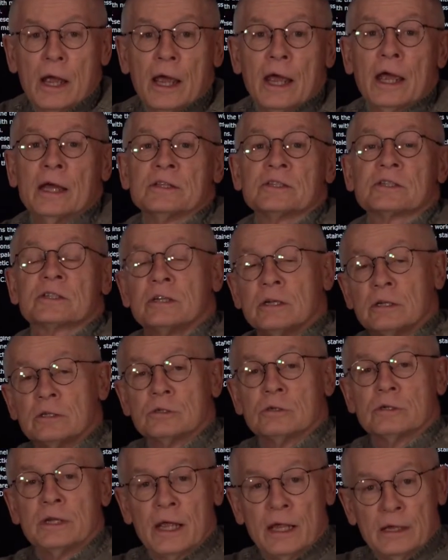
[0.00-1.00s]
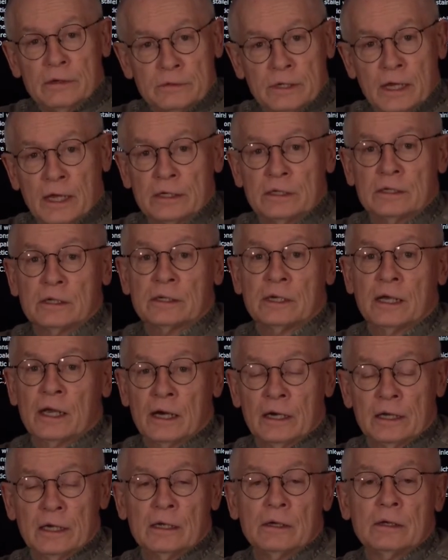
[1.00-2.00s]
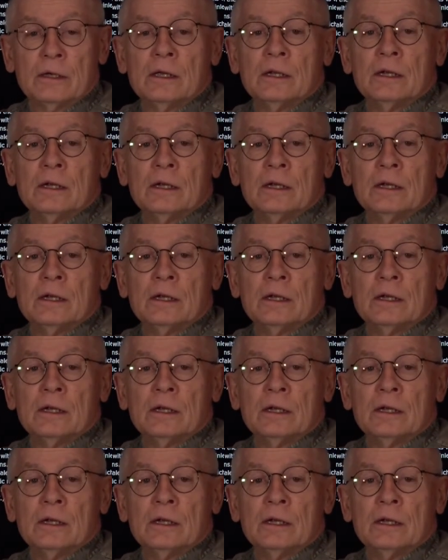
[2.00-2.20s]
And still today, Daniel Kelly